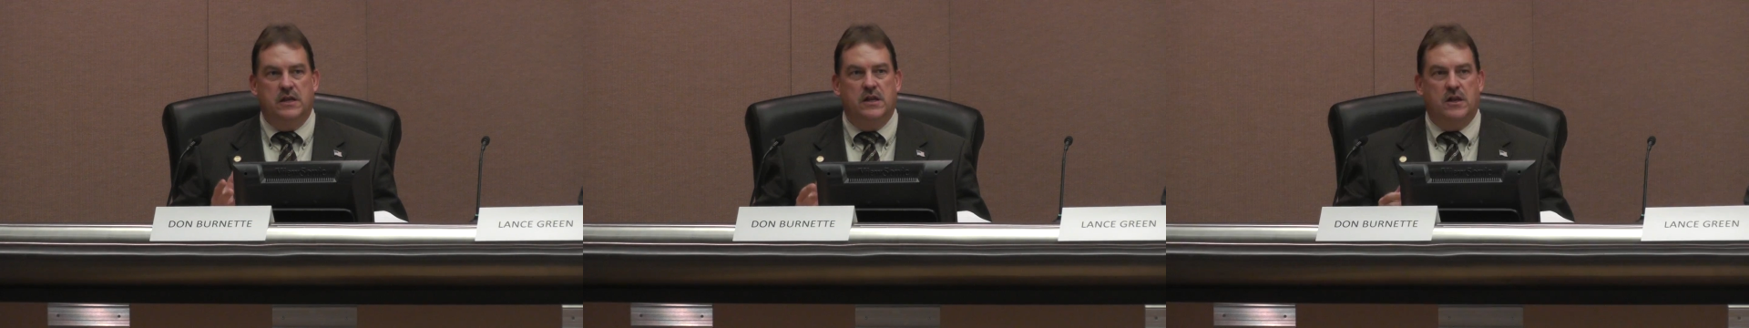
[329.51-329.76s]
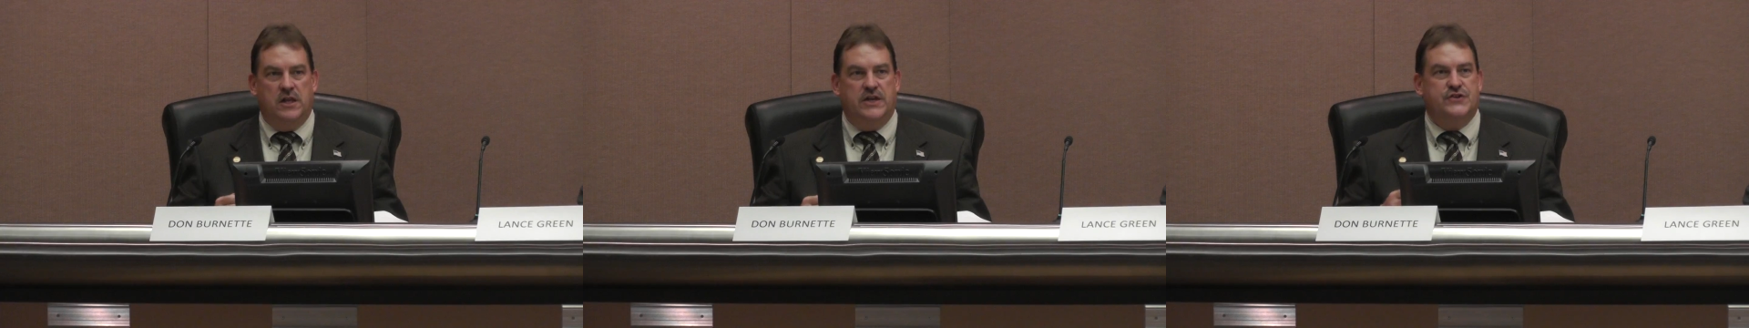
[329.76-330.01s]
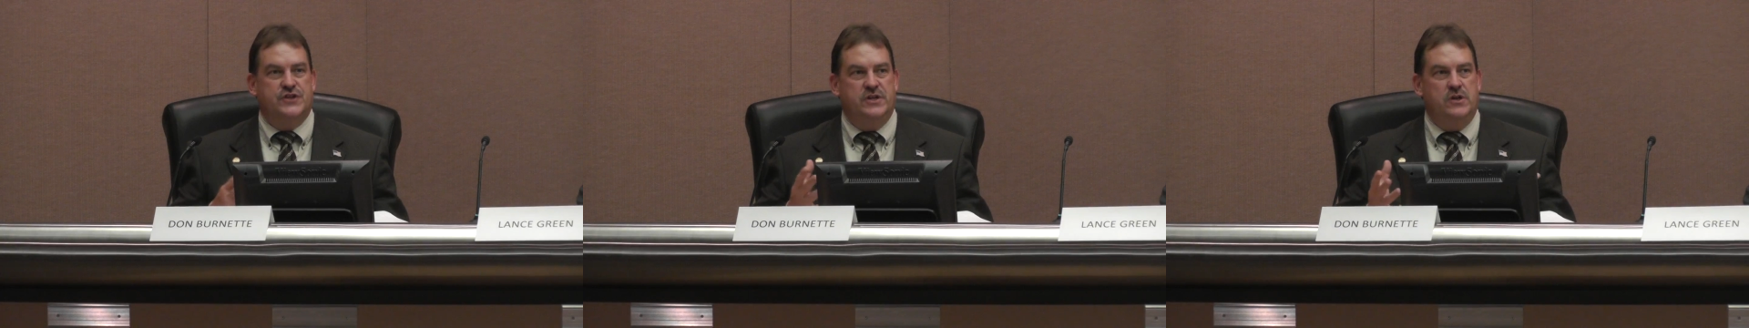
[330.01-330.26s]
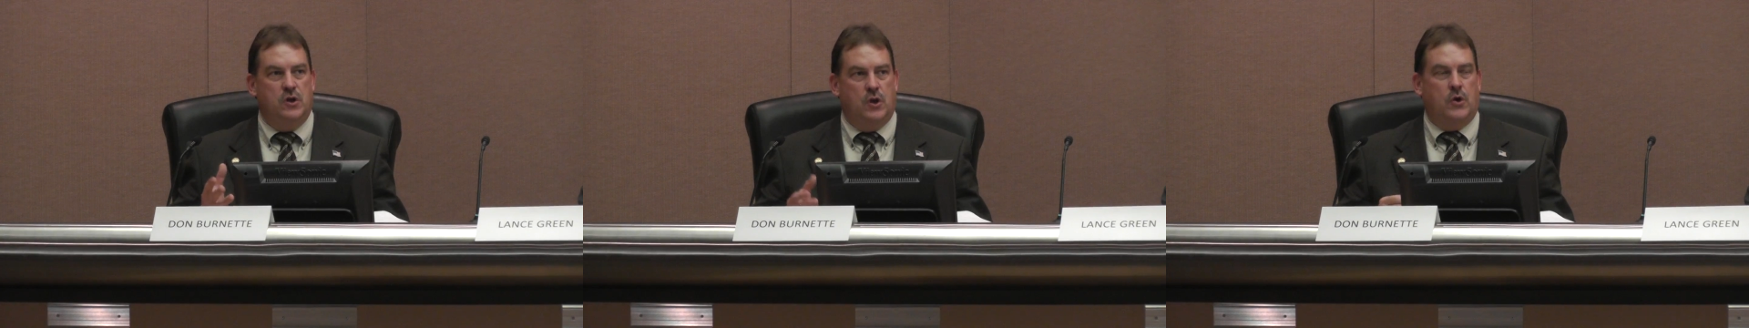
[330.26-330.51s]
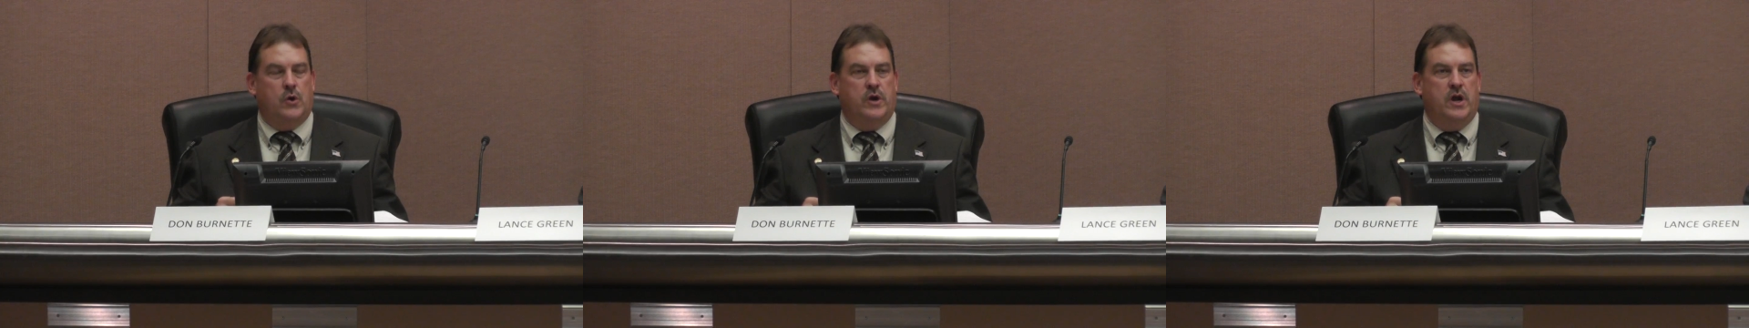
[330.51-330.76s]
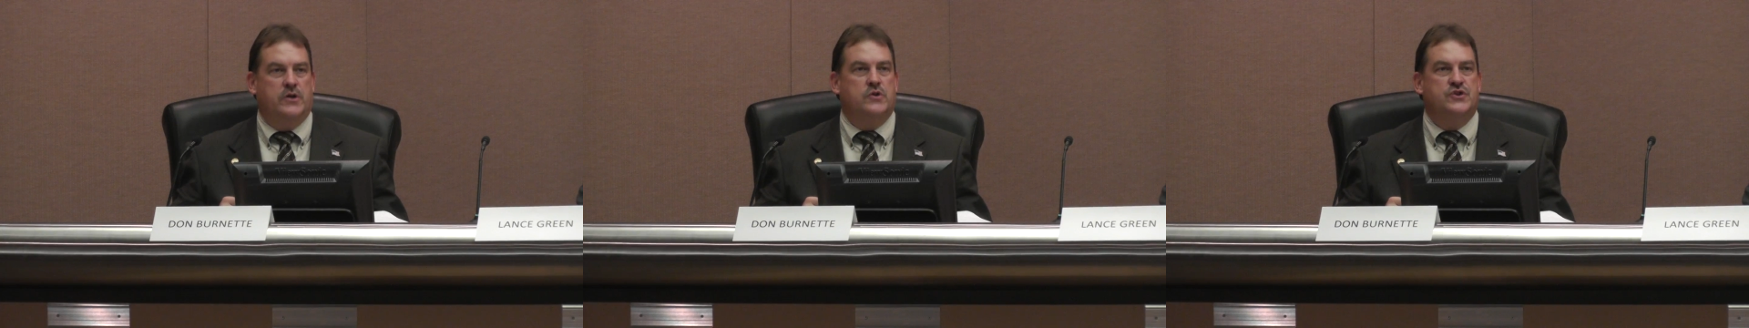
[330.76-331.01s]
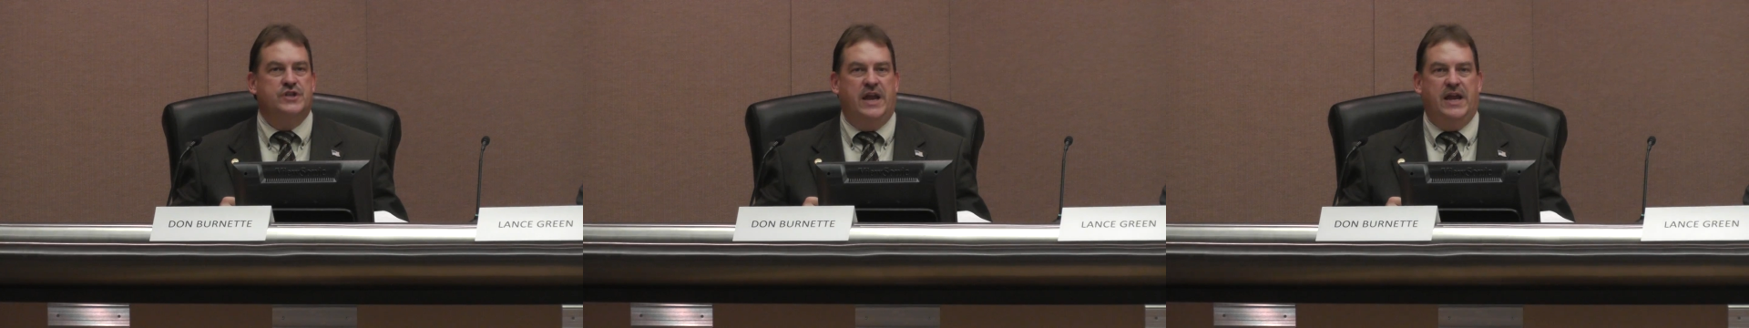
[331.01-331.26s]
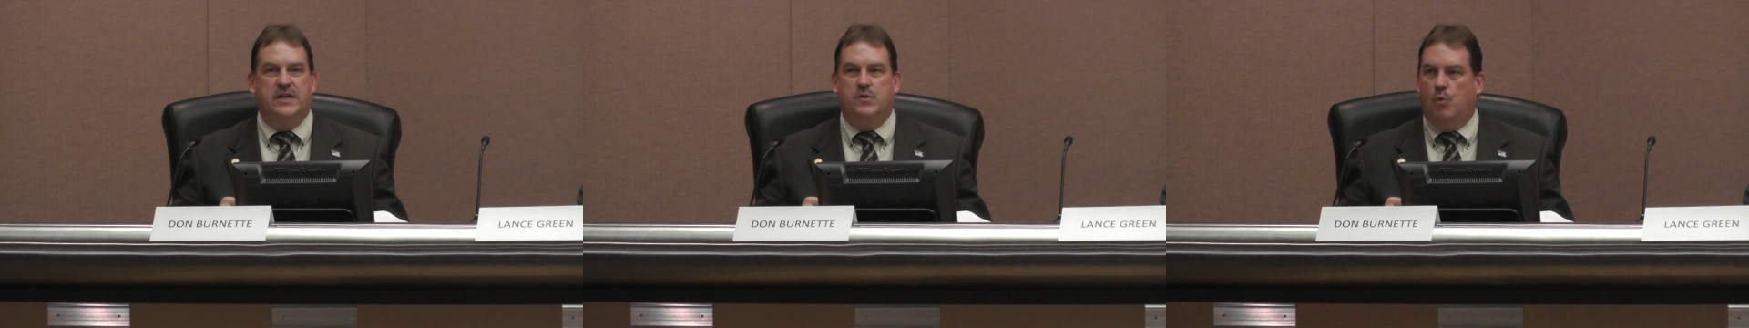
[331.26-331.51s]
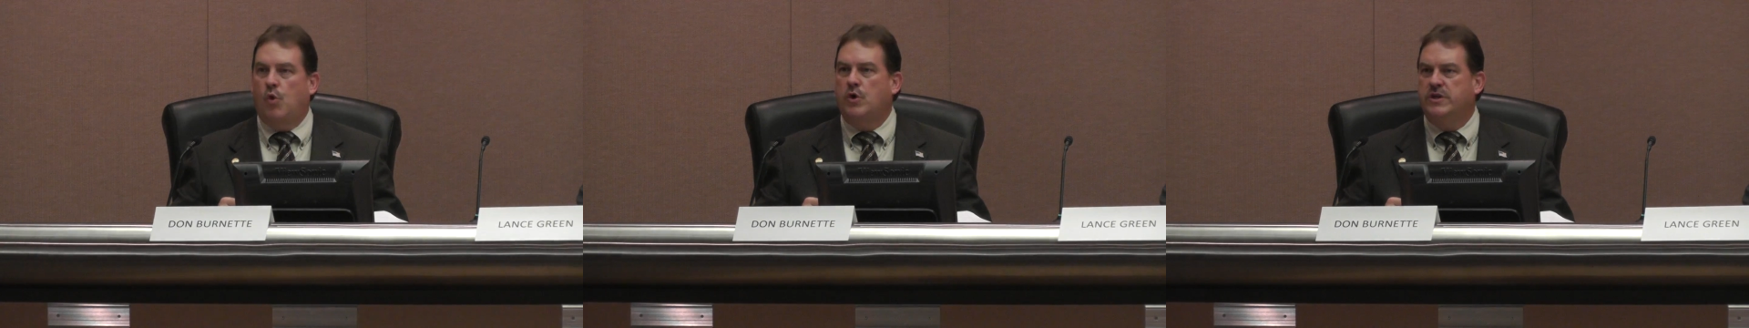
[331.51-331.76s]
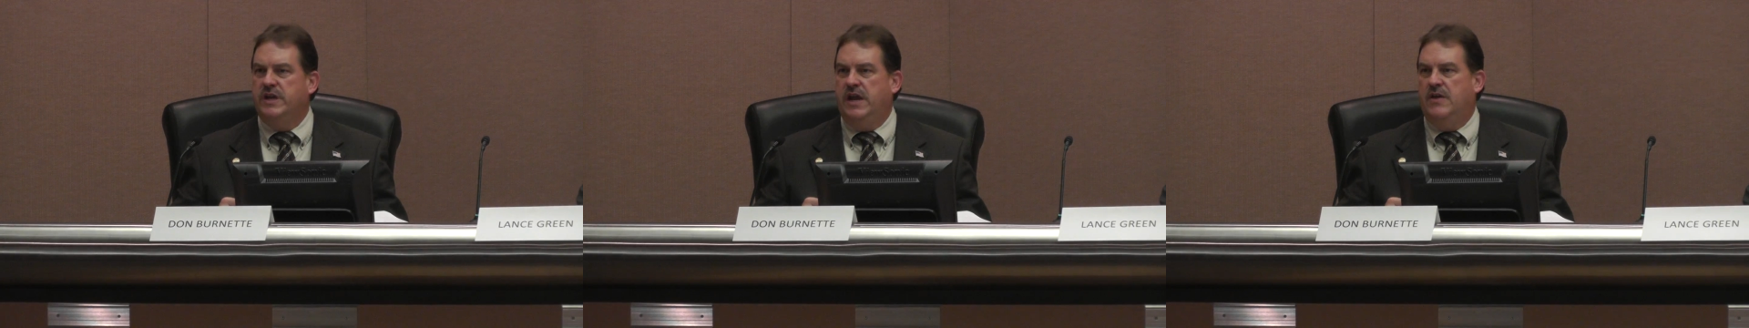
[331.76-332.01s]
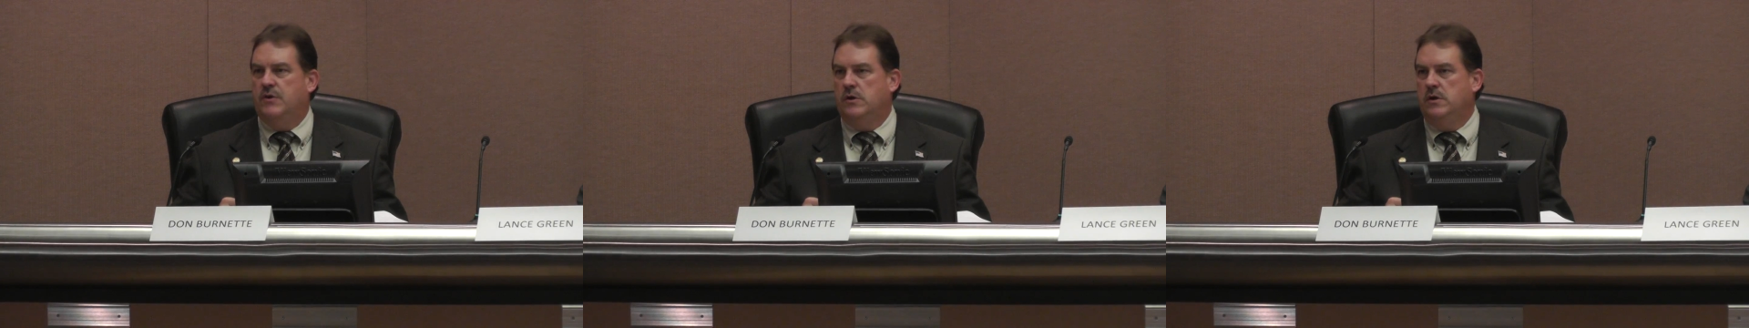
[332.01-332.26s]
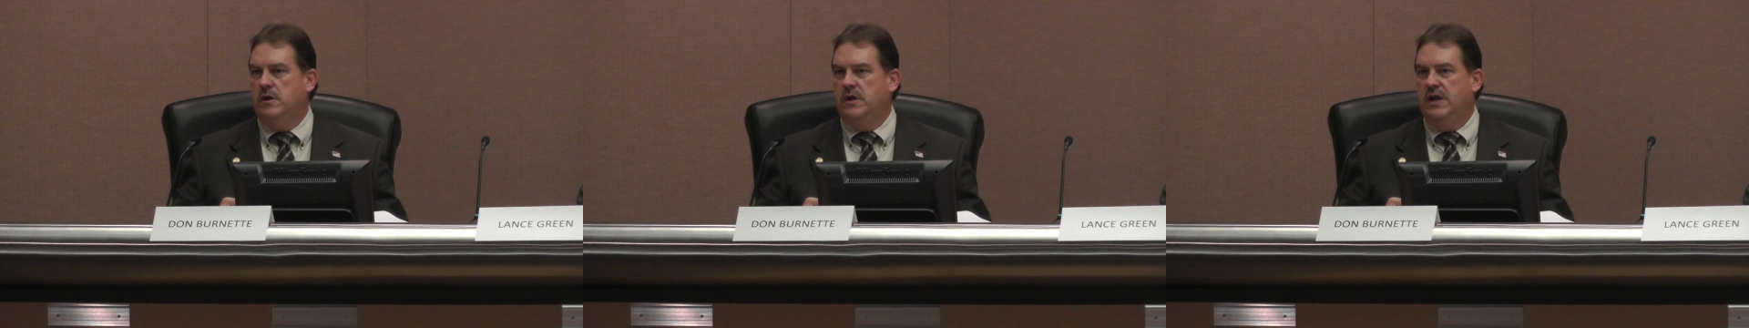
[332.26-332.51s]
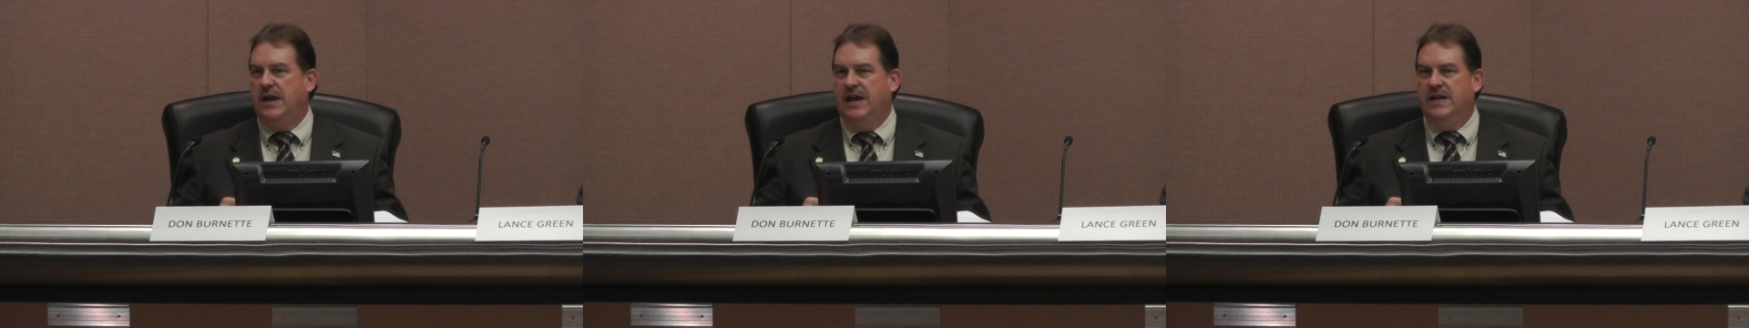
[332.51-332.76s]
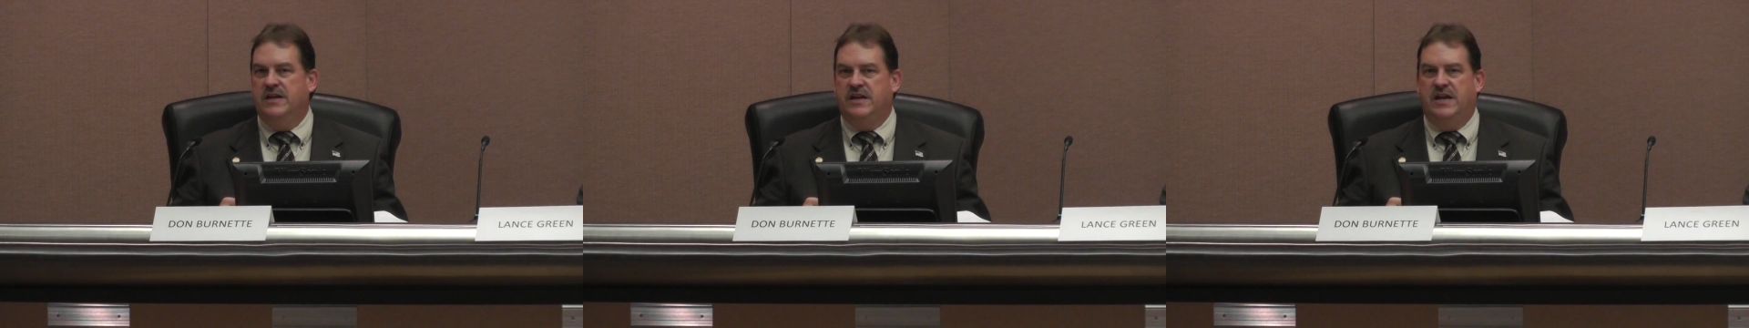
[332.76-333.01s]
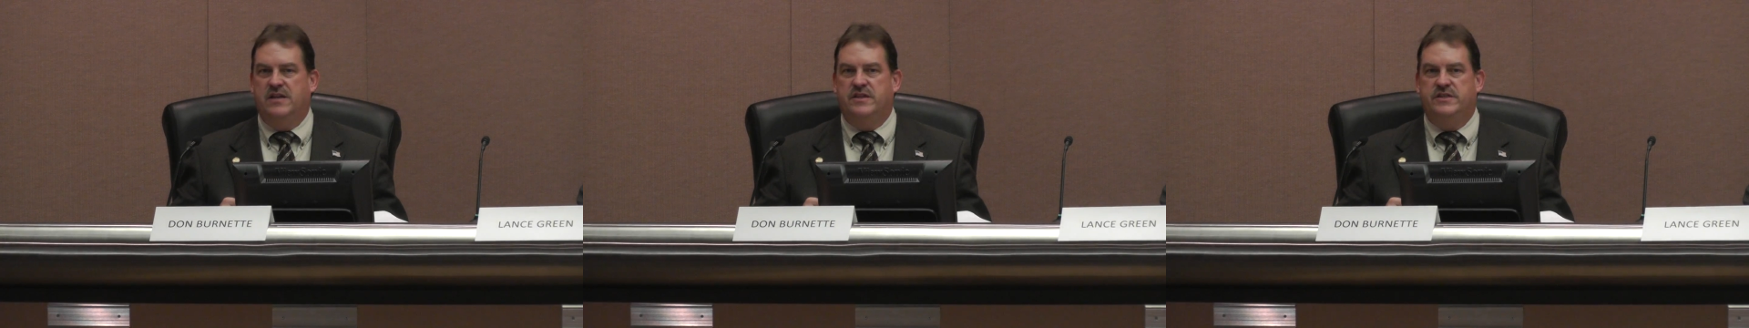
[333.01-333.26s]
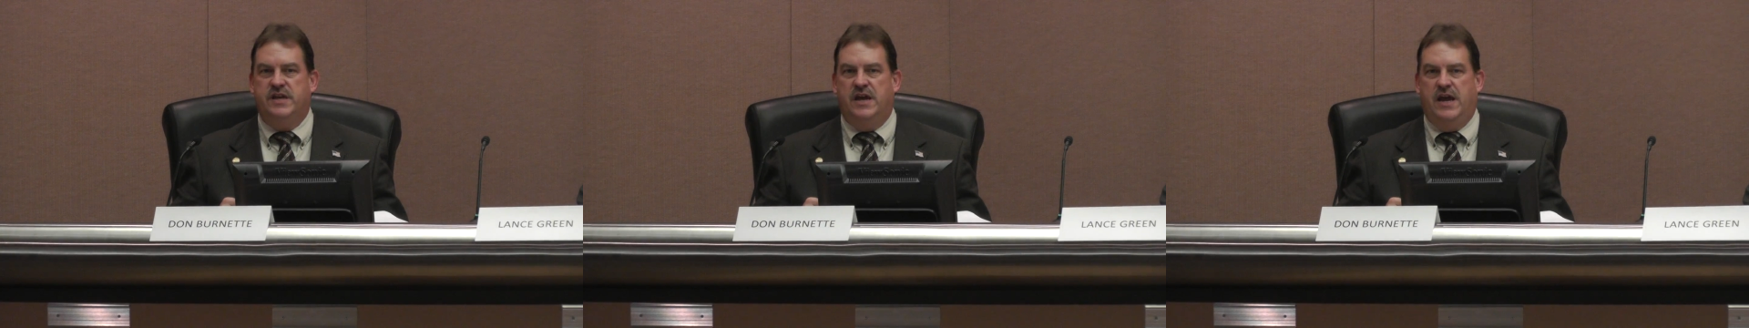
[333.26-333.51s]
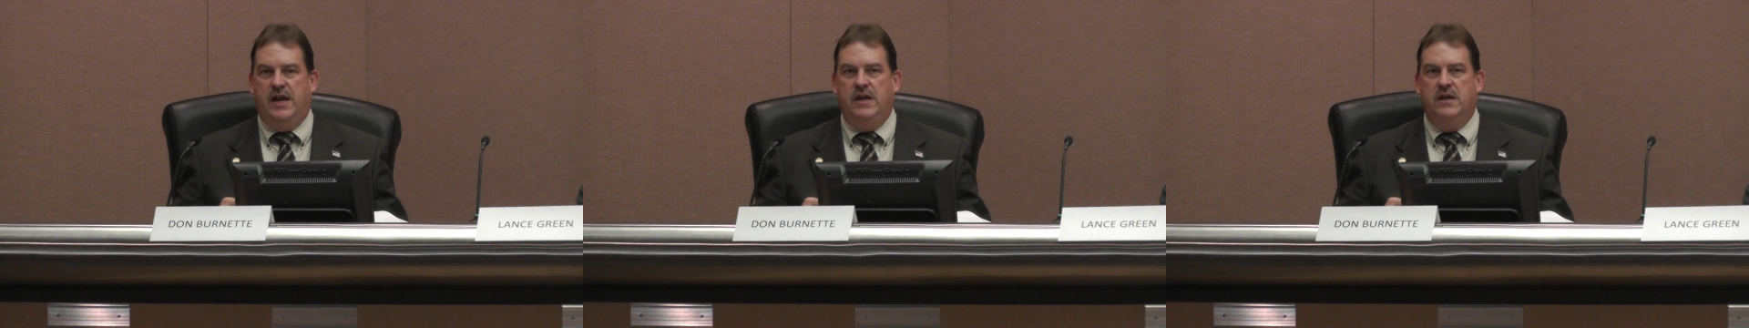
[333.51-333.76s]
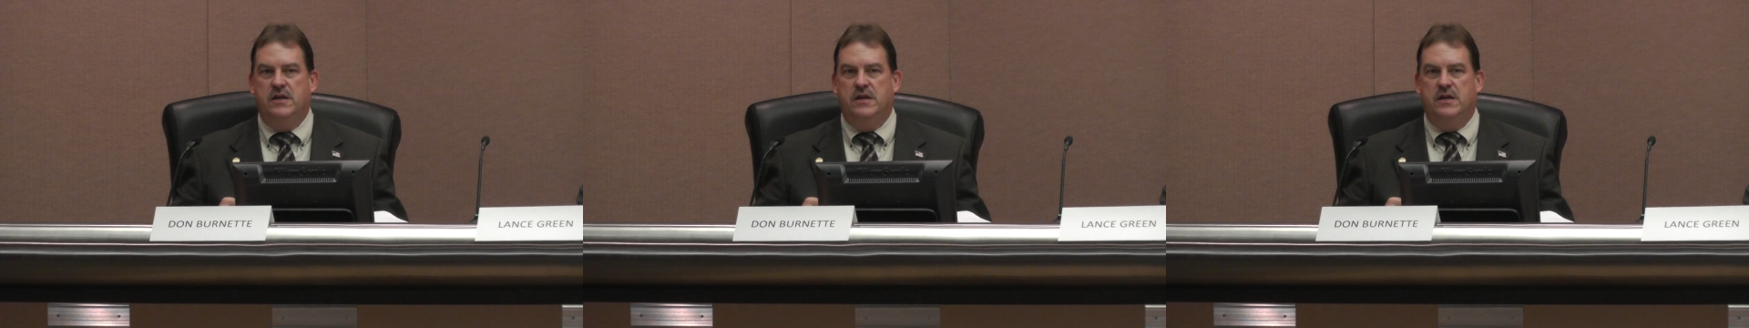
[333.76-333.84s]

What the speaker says: Listen, learn, understand, and work together. And at the end of the day,